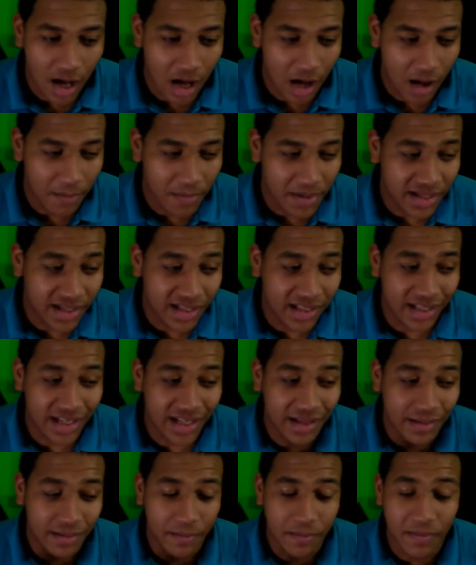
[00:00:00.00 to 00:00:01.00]

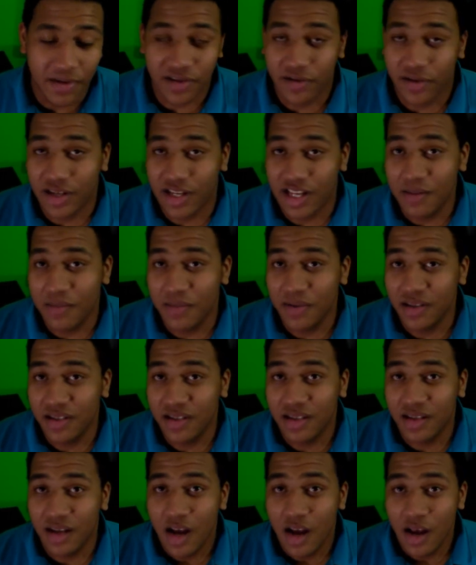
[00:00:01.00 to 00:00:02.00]
Basically, Mystery Team
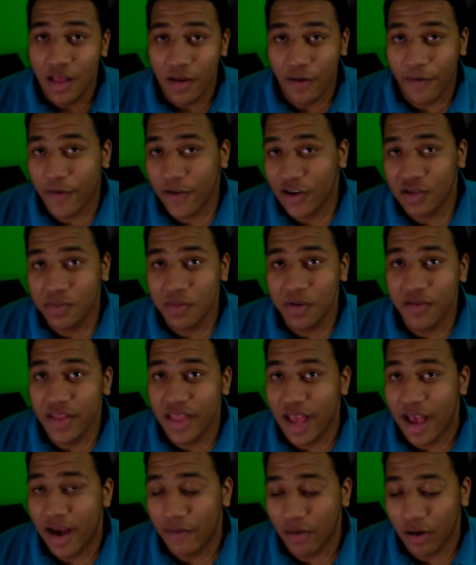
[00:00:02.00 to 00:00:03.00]
was their first movie
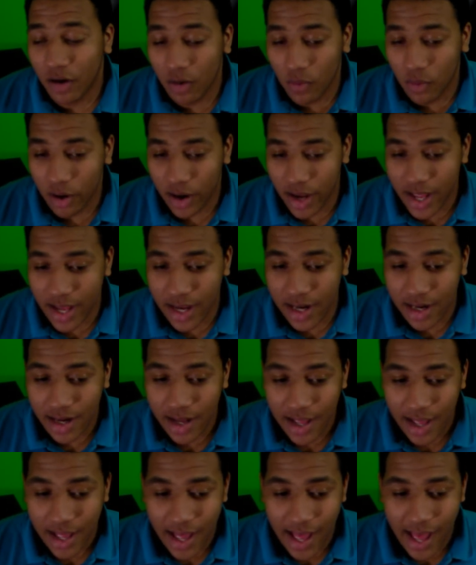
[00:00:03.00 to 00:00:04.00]
they ever were in,
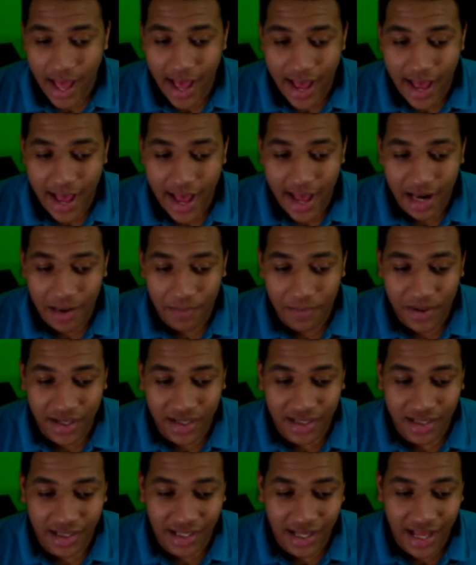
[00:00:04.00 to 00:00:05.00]
and
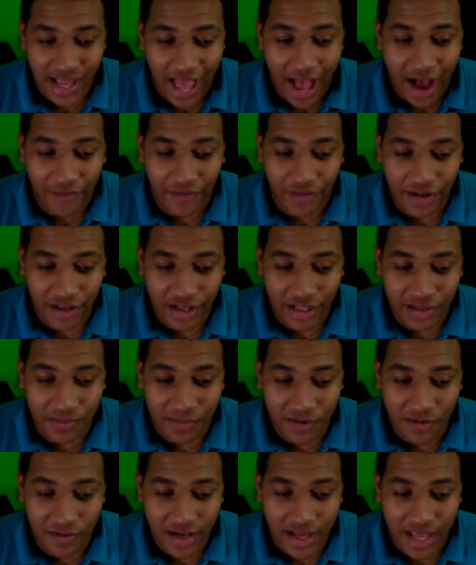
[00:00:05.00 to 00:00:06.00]
basically after this
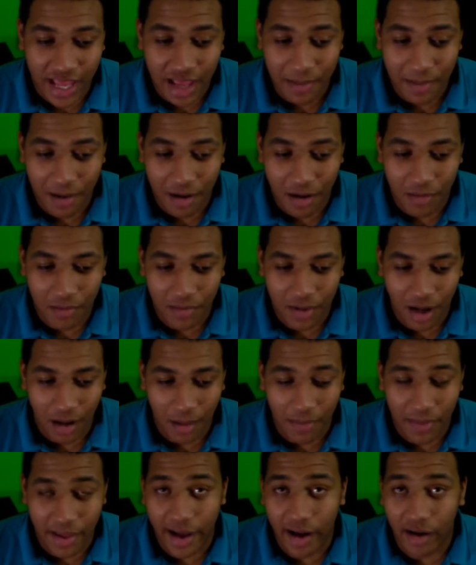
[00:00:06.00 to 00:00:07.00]
movie came
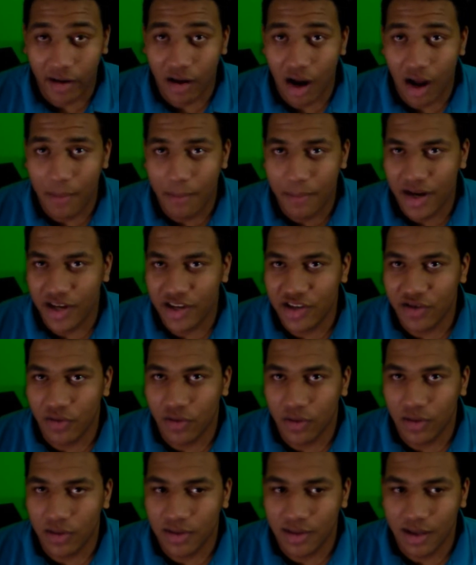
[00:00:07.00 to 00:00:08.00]
out, they all got major
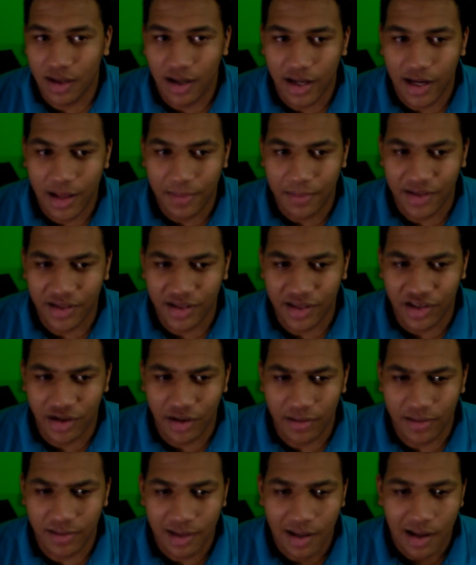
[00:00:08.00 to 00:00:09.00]
roles on NBC
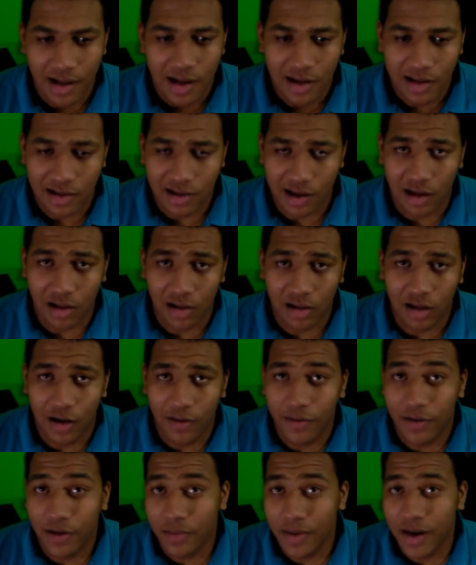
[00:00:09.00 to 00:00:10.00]
shows. Donald
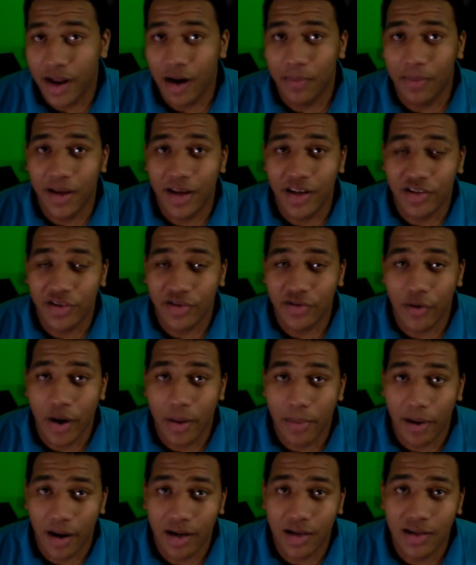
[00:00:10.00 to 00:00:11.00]
Glover now plays
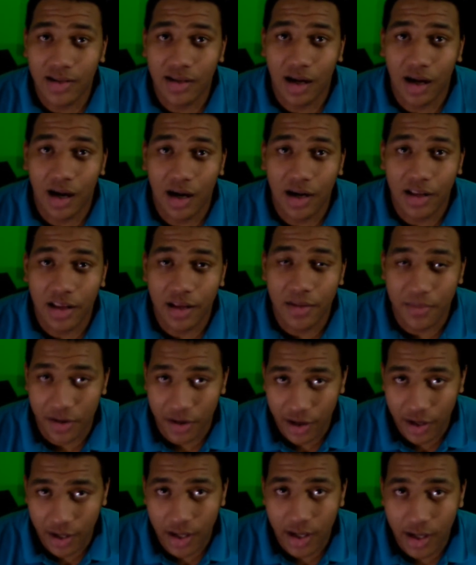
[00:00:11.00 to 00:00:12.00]
Troy Barnes on
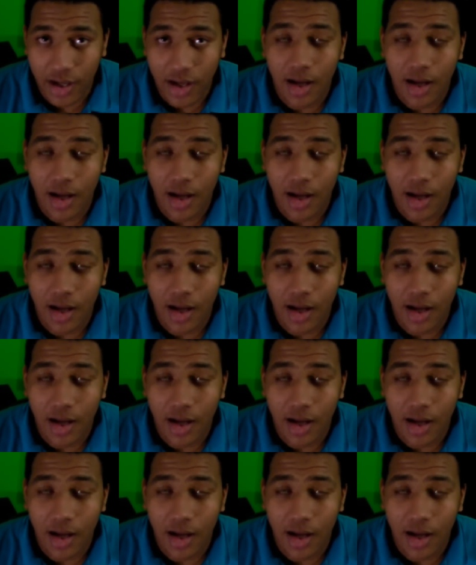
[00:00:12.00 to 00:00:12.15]
Community.